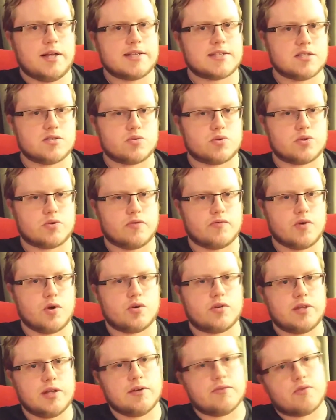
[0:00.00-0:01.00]
license was
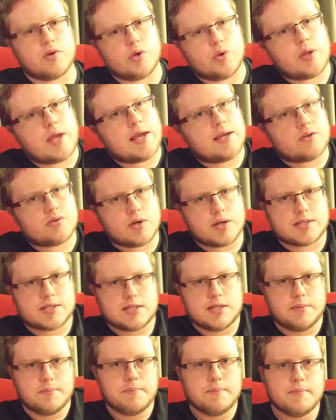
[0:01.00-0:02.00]
revoked, therefore you can't
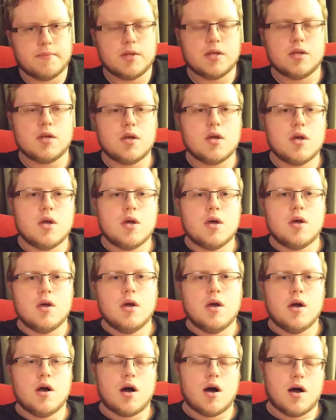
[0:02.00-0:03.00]
trust him.
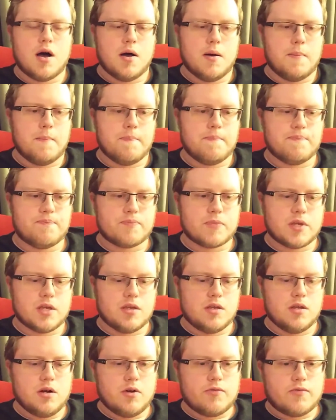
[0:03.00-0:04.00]
For
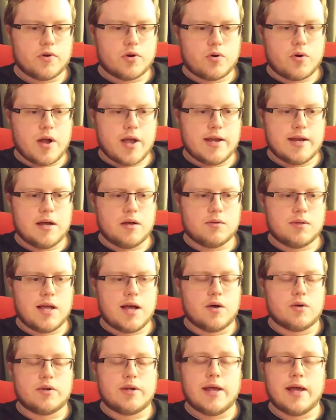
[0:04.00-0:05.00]
crying out
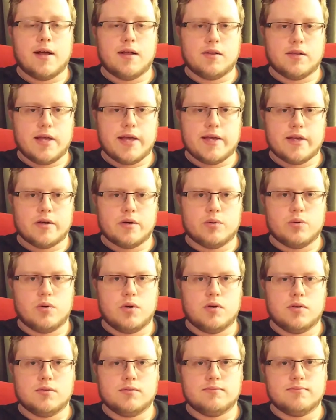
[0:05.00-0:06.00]
loud, Galileo,
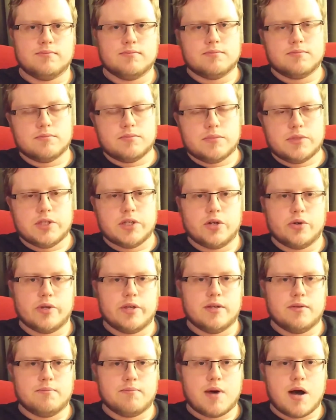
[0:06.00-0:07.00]

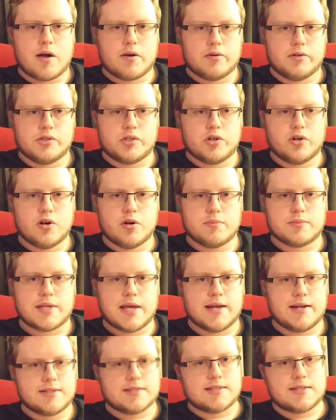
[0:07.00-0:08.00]
in modern terms,
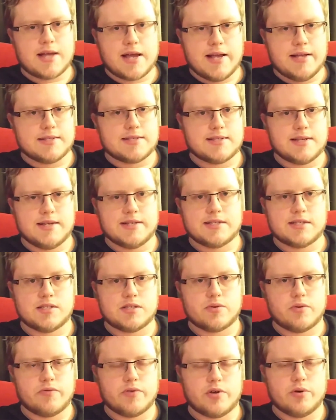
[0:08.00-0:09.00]
had his science
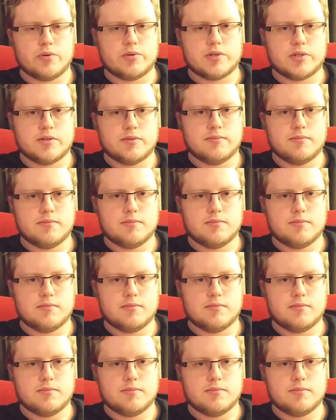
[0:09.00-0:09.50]
license revoked.